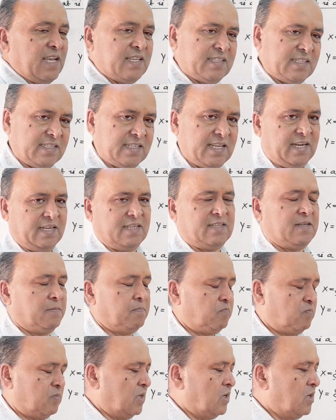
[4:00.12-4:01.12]
a set.
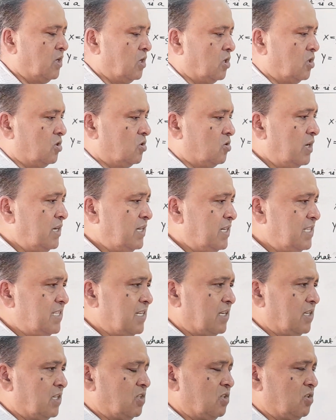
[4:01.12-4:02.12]

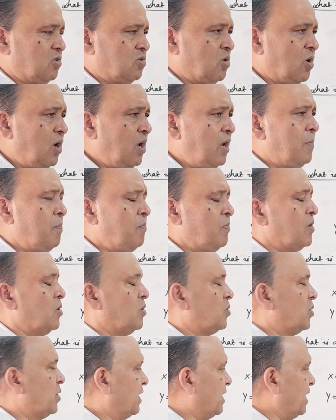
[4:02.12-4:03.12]
So
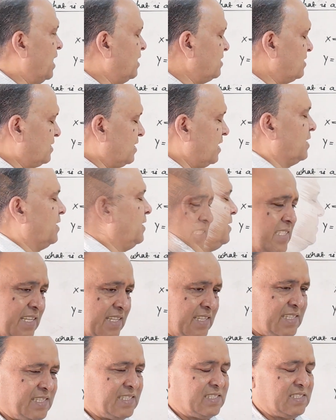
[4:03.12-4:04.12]
we can say
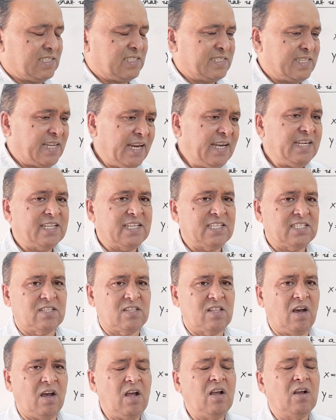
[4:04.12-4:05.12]
set
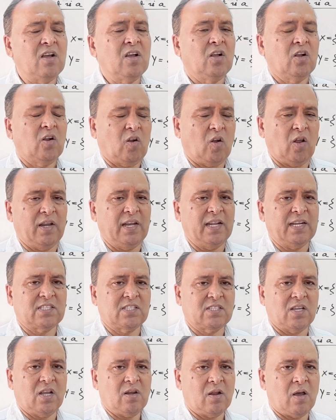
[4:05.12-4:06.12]
is the
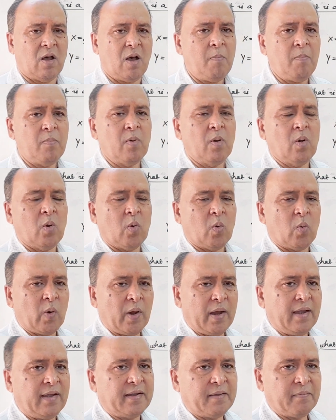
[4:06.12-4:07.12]
collection of
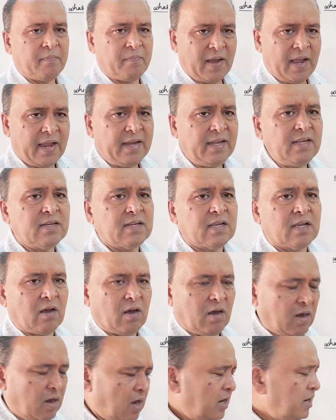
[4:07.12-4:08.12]
well-defined
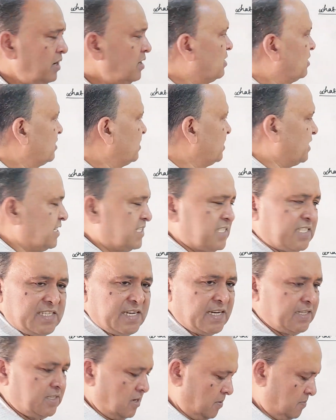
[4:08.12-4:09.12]
or
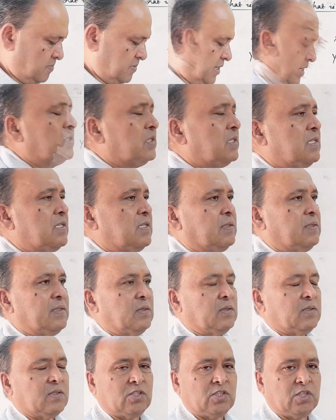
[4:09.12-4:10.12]
distinct objects.
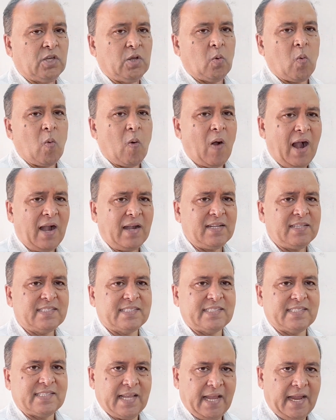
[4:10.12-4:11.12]
The word
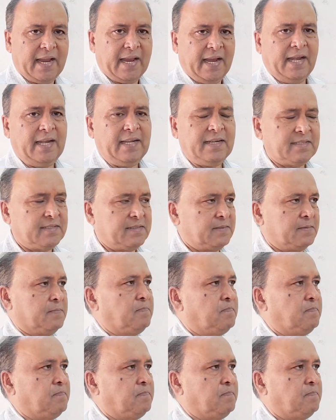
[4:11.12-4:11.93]
set